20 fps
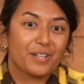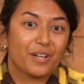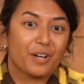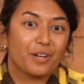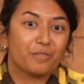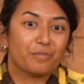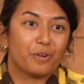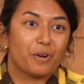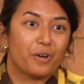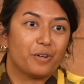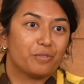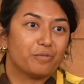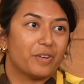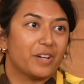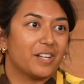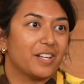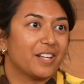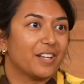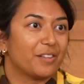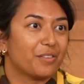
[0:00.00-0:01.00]
of all
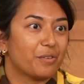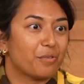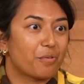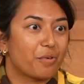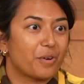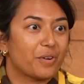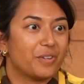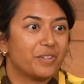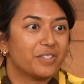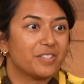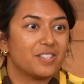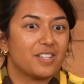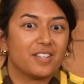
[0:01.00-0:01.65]
funding in the world